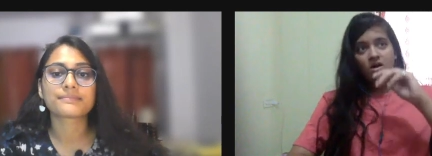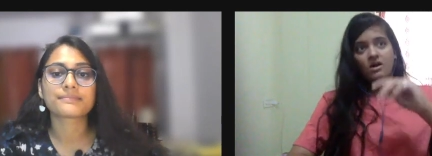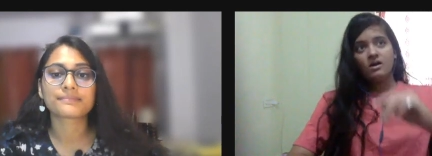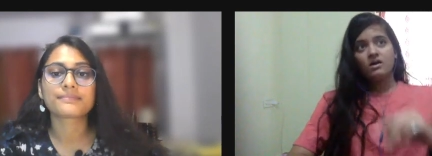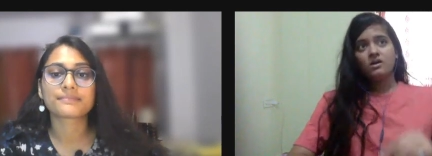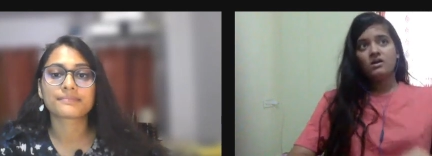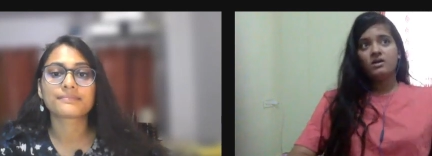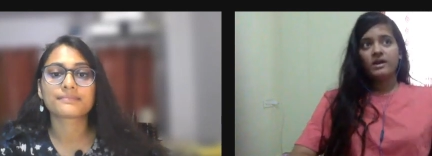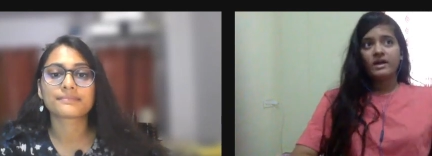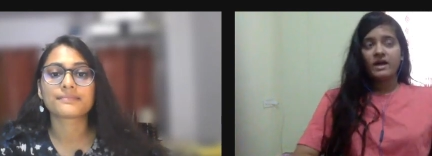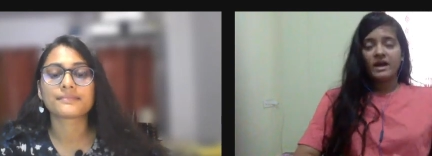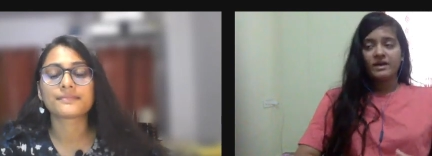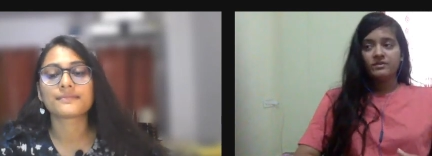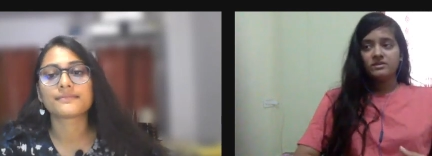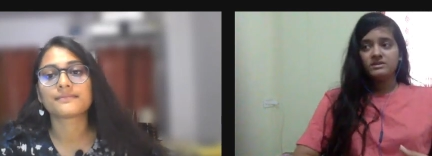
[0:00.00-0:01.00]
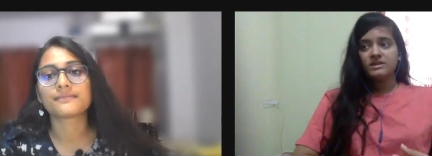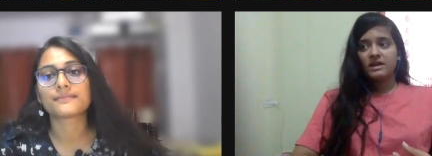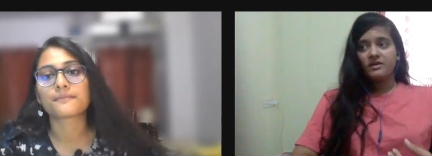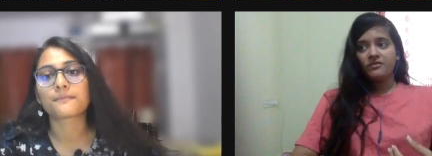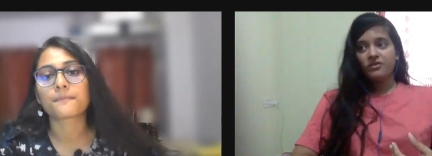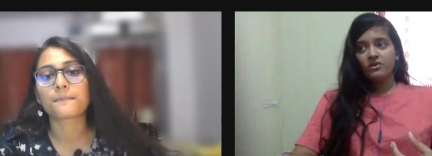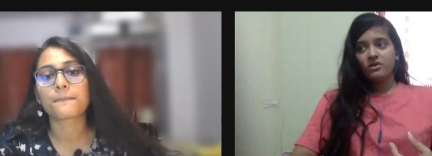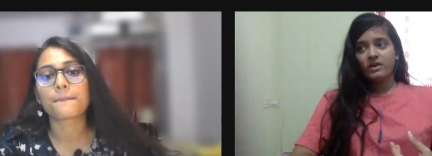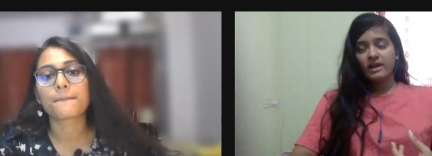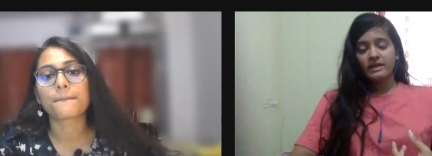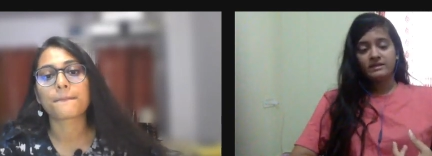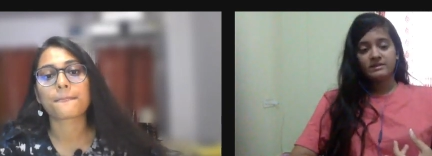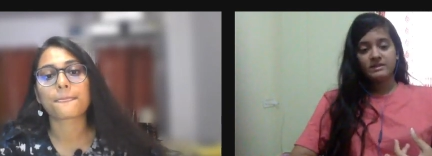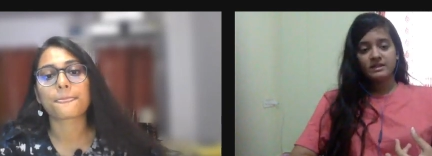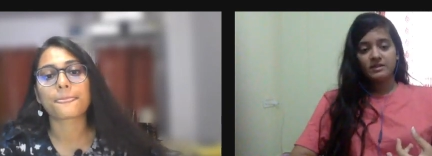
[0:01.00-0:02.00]
Speaker 1: Uh, like I was there for
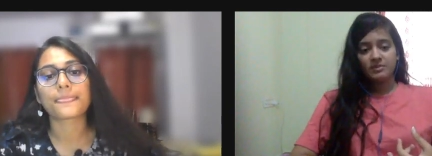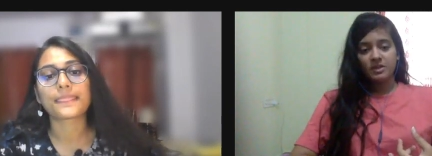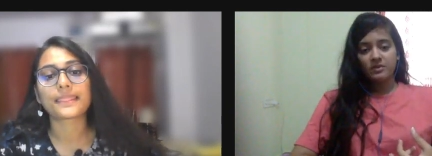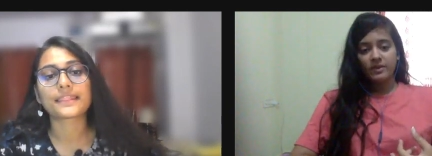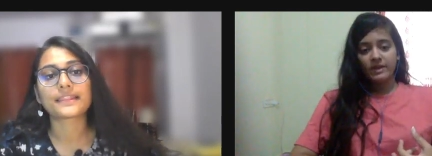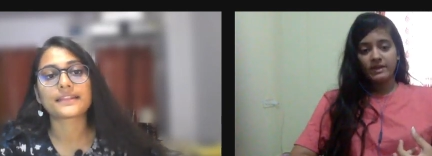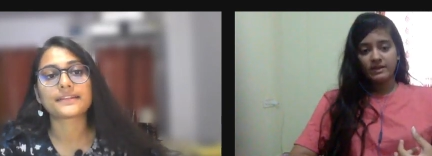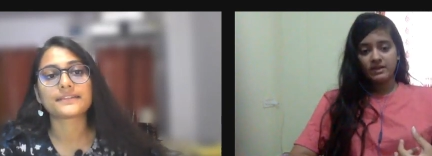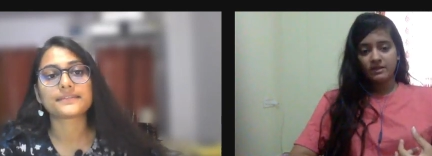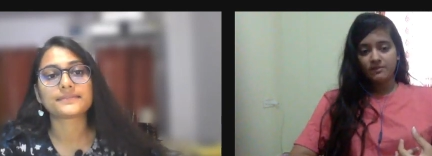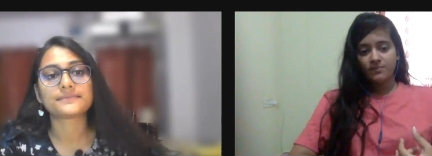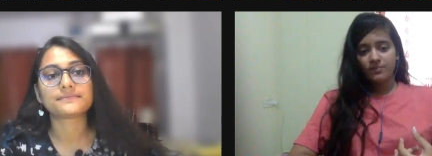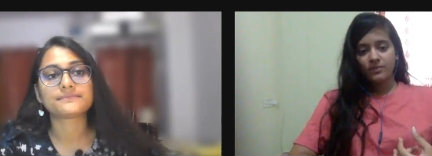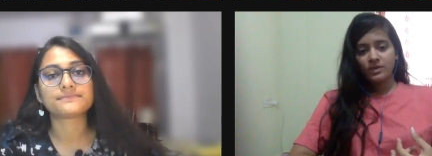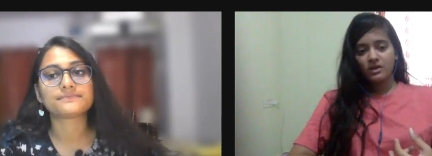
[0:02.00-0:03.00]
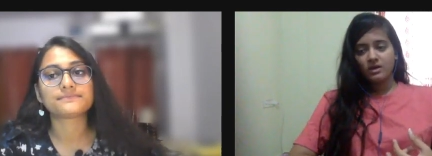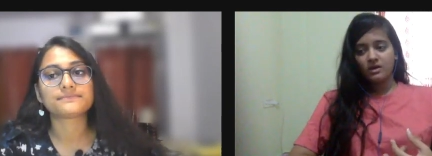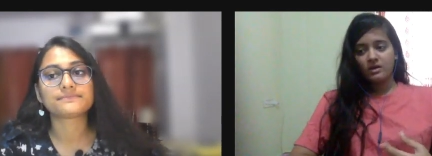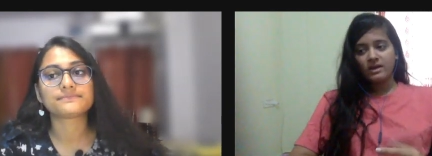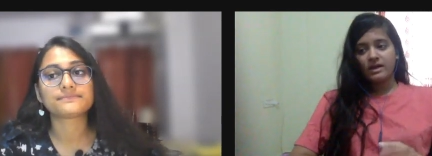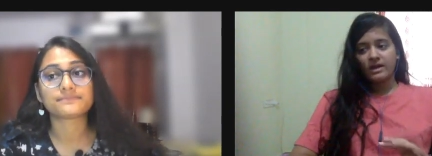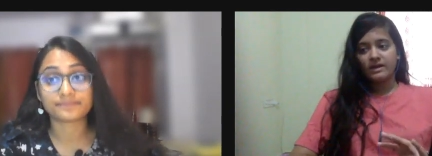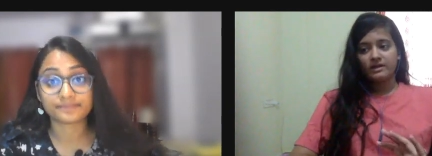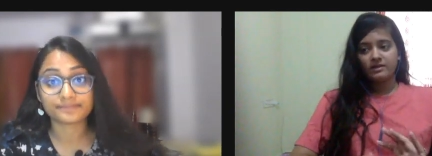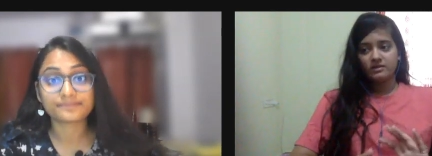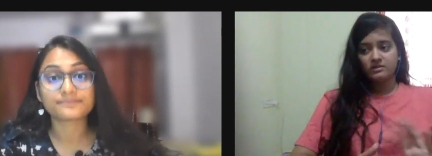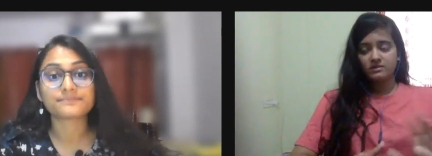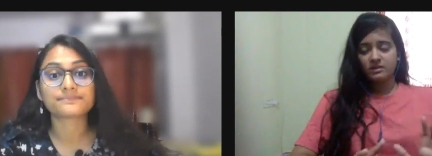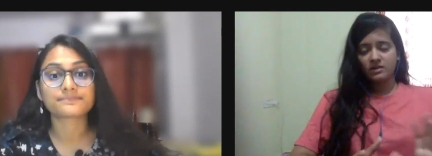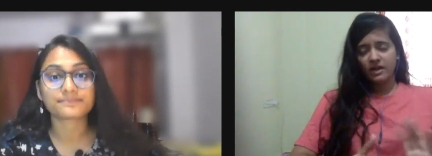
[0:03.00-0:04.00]
NCWIT. Uh, like I
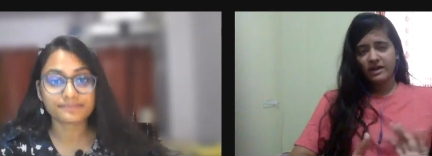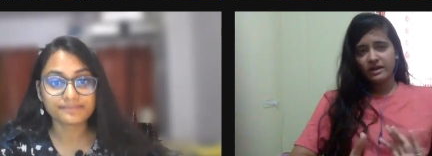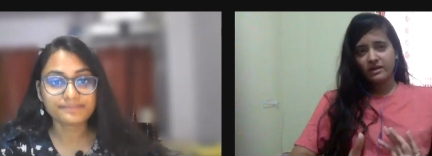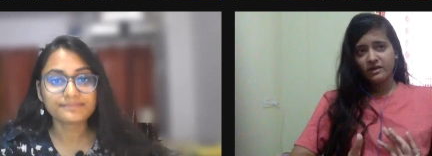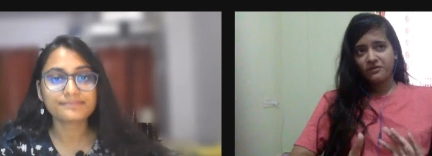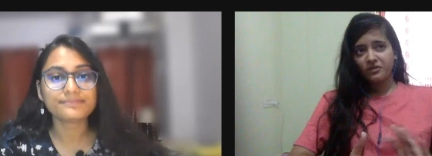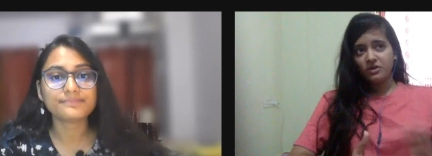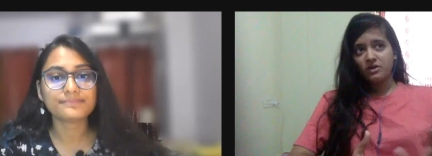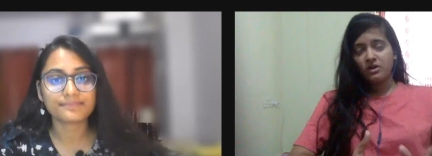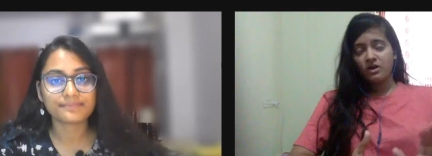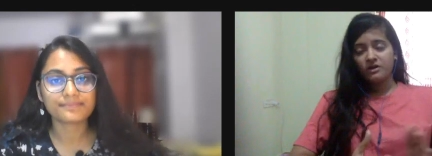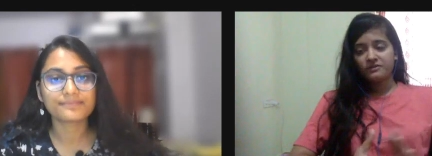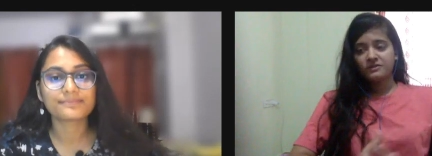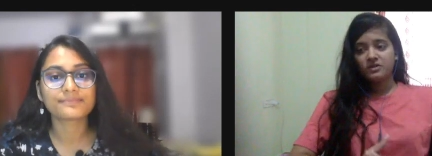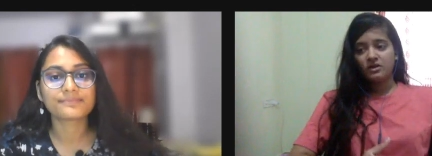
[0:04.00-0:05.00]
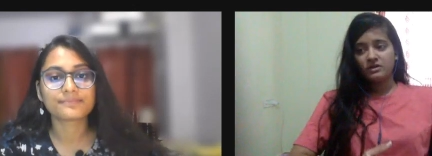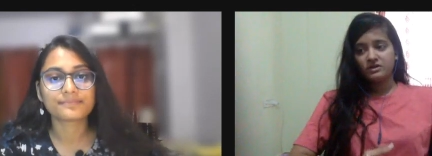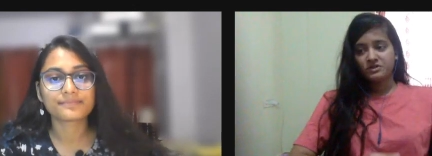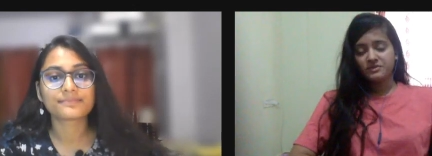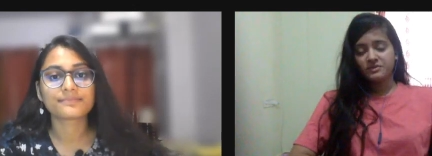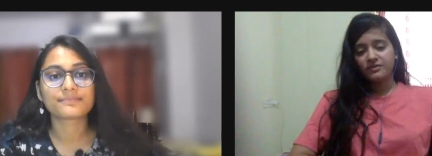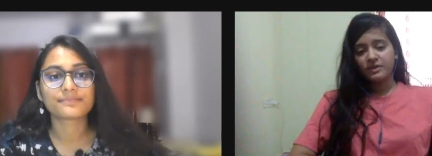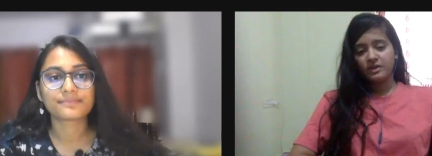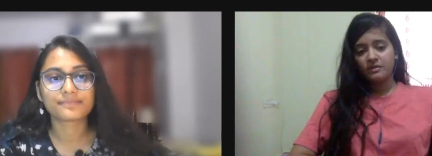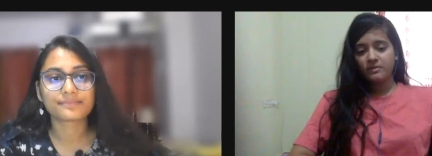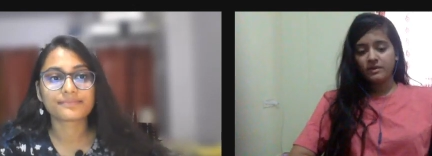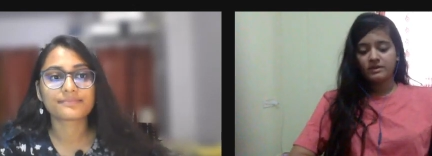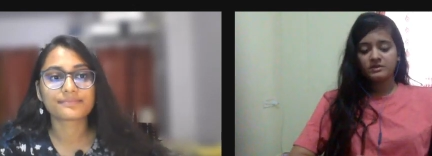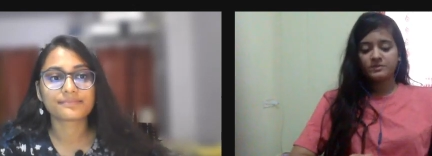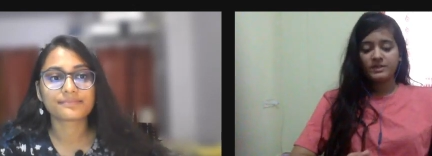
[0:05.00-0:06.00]
re- I reviewed a lot of scholarships for them.
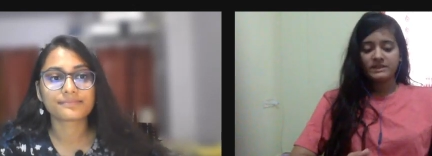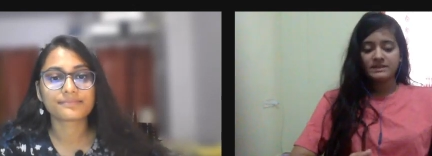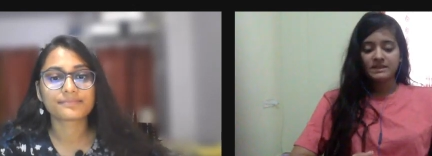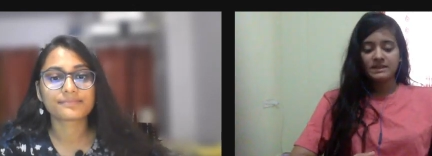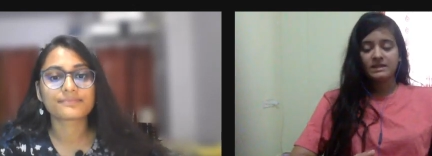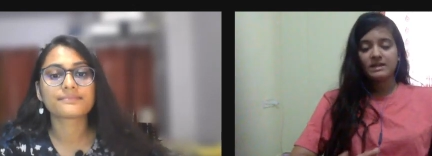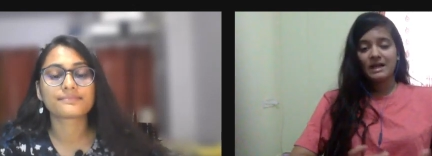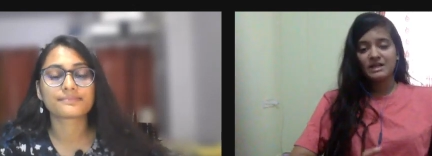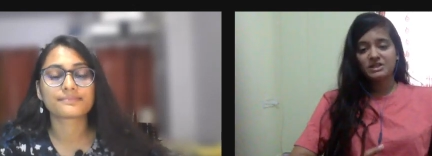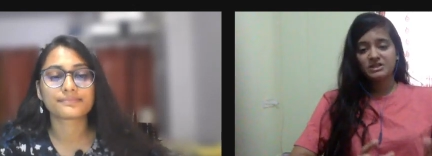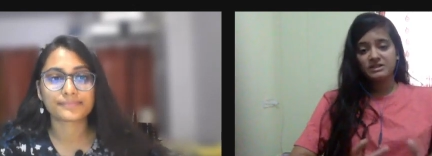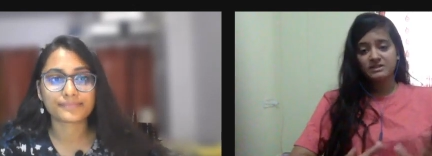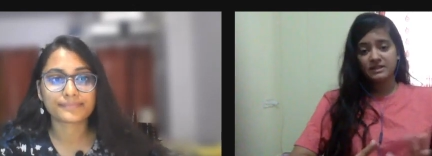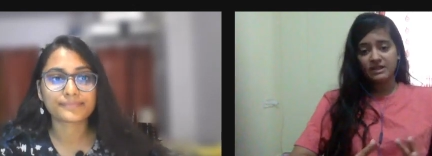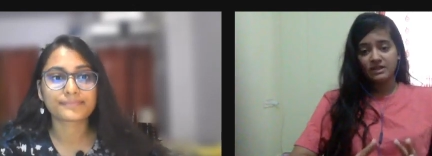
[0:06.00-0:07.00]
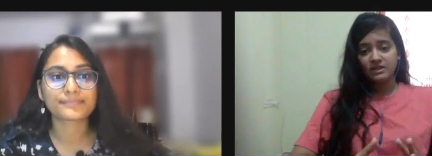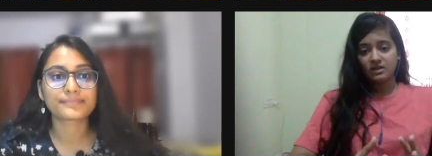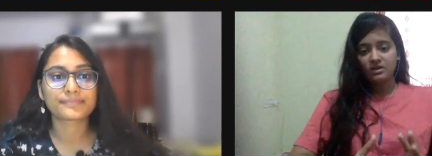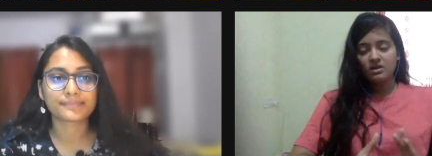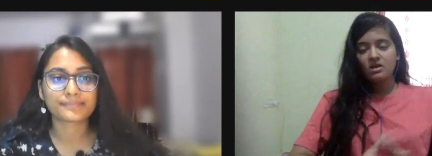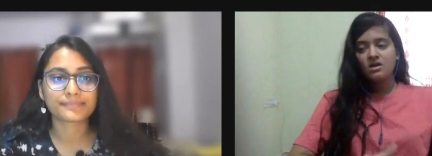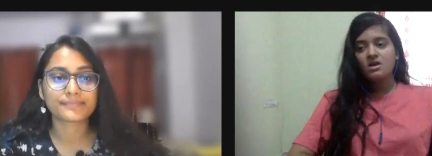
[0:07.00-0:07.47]
It is basically National Center